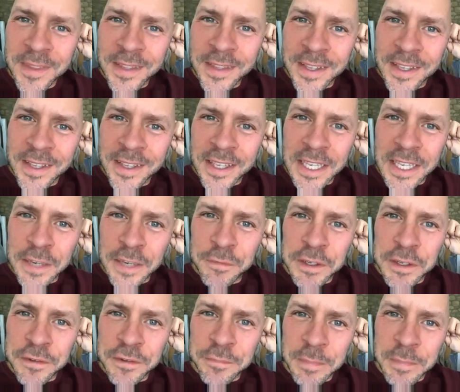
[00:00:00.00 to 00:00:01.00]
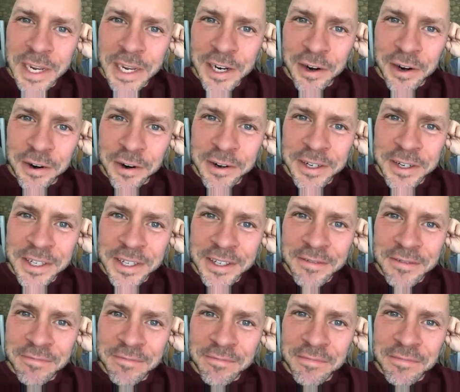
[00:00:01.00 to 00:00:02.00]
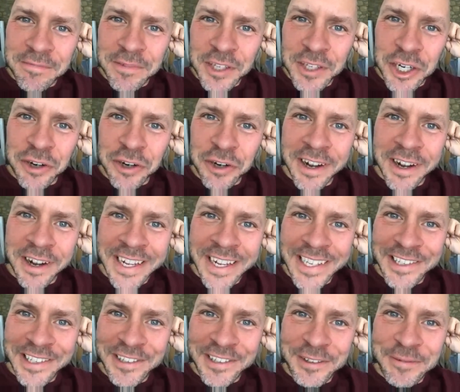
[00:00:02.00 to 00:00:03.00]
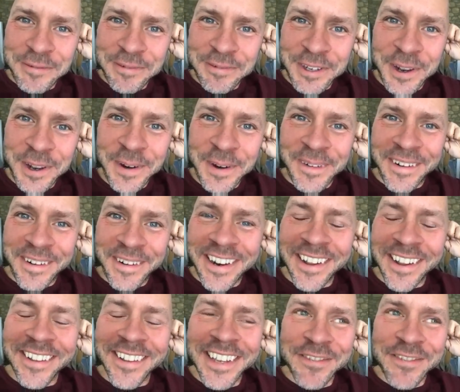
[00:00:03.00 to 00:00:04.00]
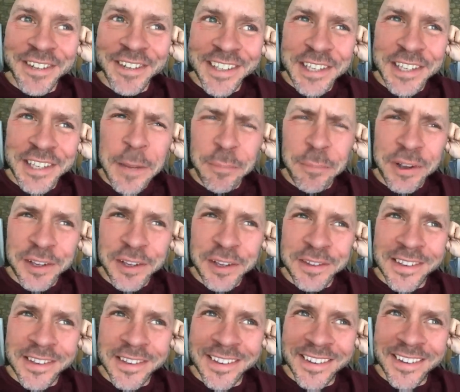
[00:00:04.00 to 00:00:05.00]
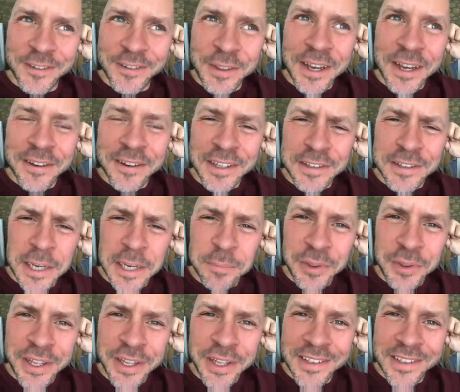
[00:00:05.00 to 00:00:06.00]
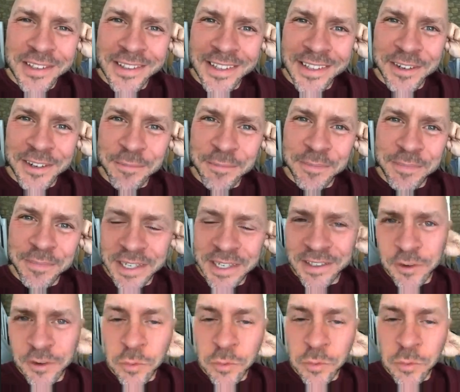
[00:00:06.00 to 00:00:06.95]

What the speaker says: even if my heart cries no. And I'll give an example, because without an example, that might sound wrong.